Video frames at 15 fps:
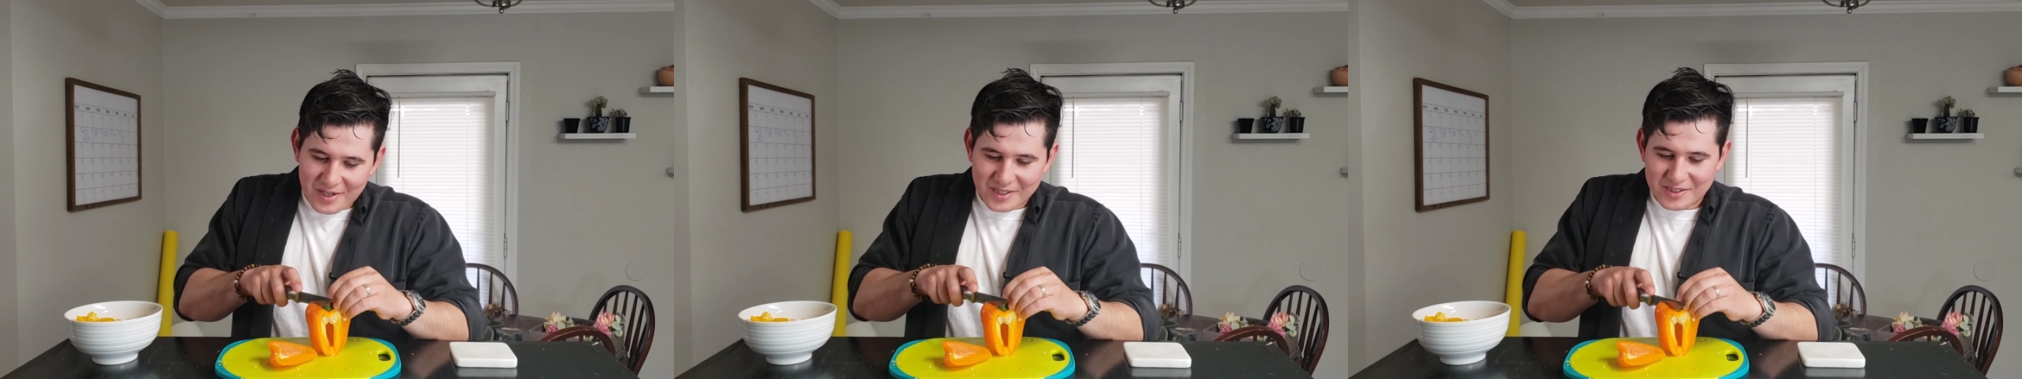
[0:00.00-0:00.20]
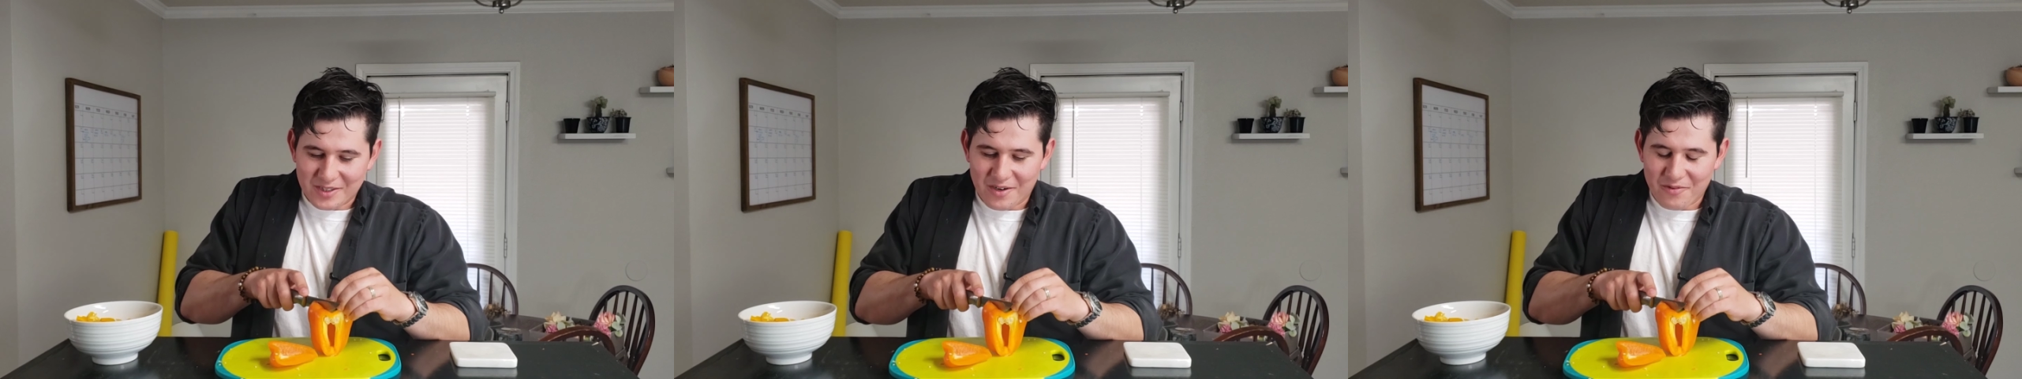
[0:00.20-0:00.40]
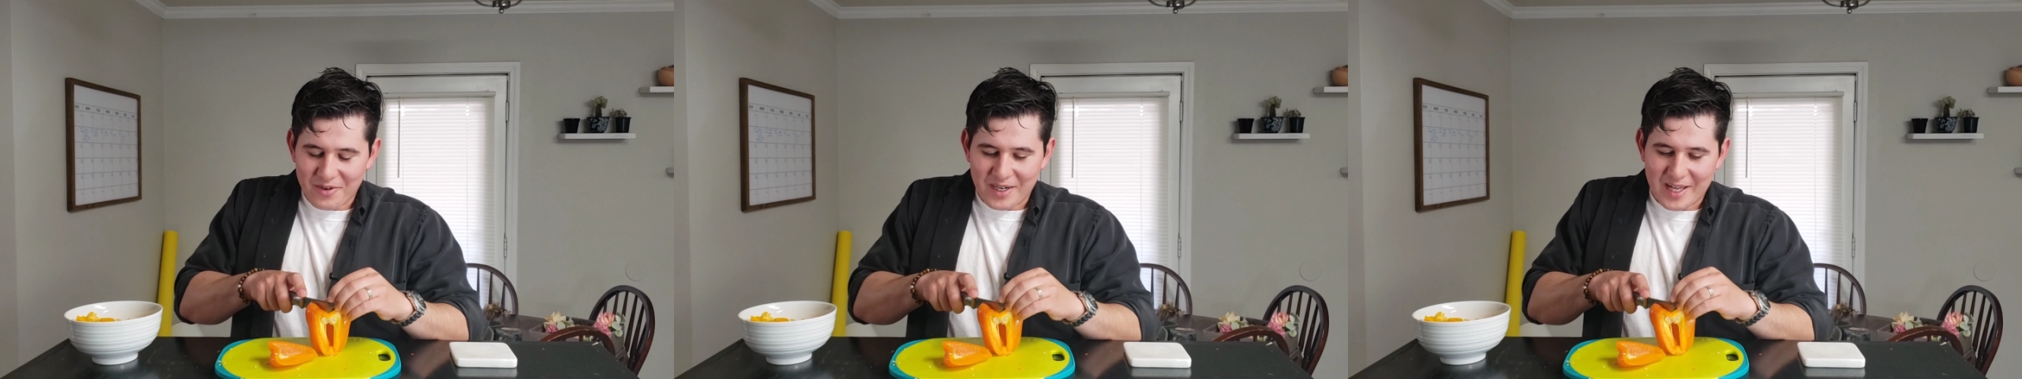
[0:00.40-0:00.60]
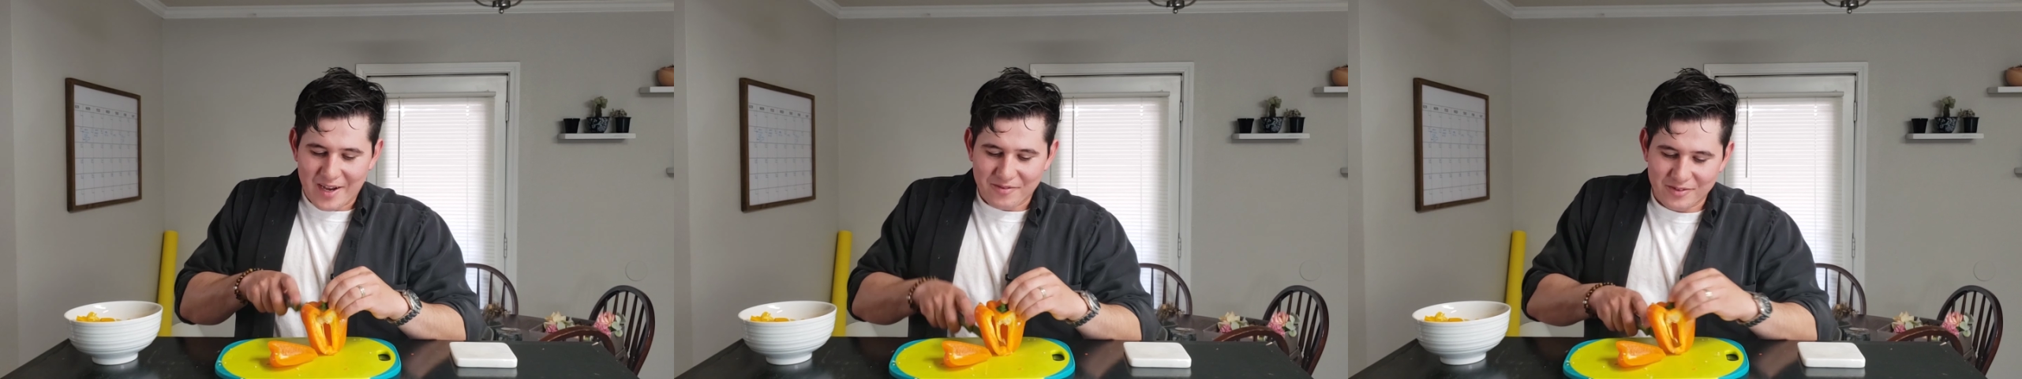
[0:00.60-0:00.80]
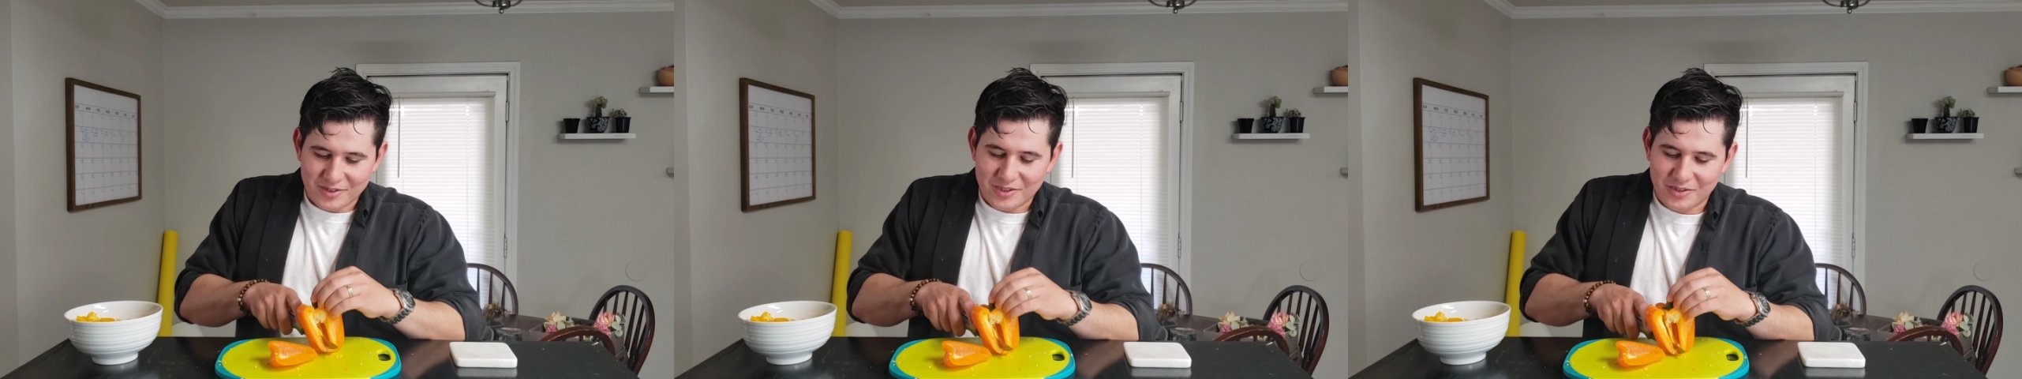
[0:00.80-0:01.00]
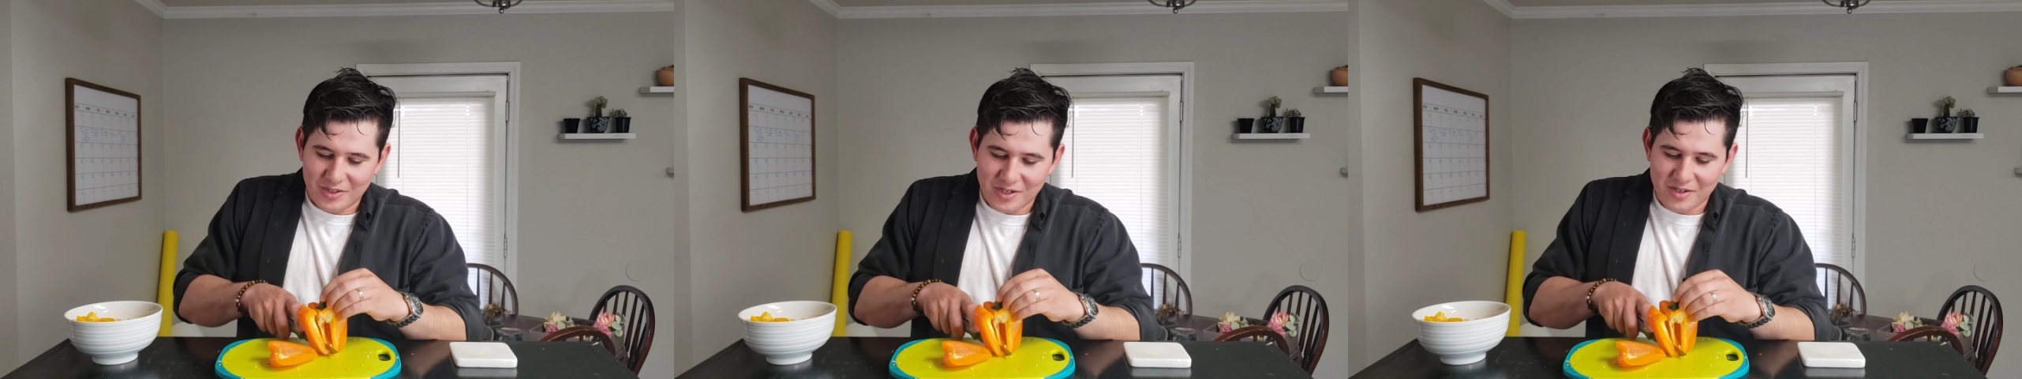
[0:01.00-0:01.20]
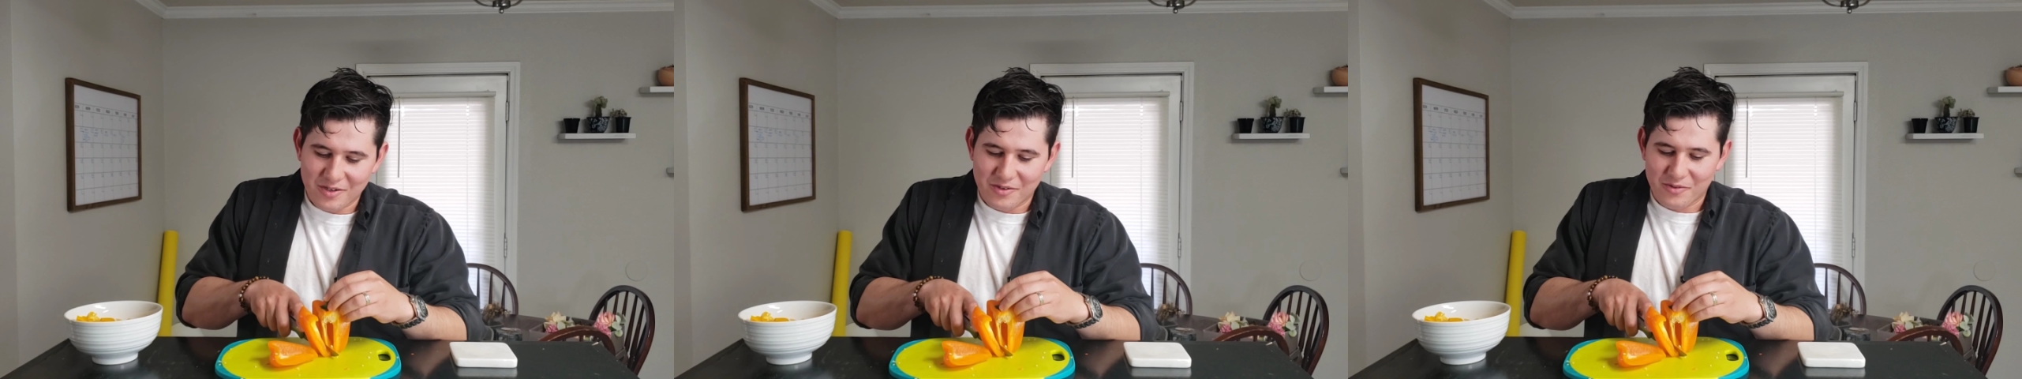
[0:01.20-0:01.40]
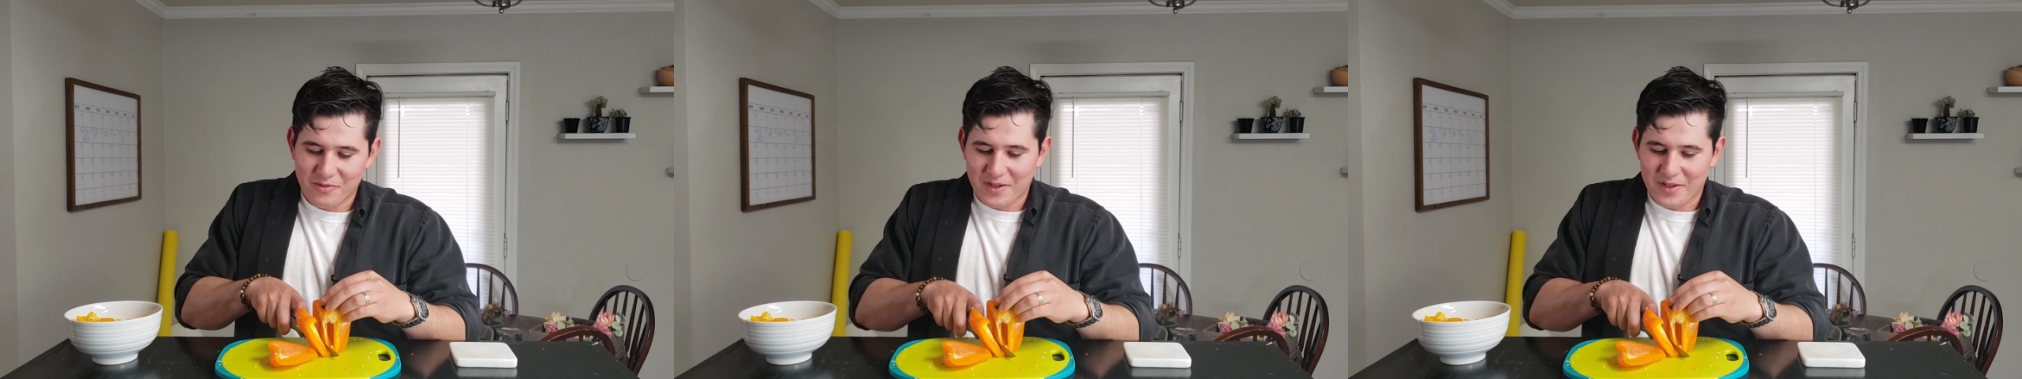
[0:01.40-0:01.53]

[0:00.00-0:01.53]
so I don't really have to struggle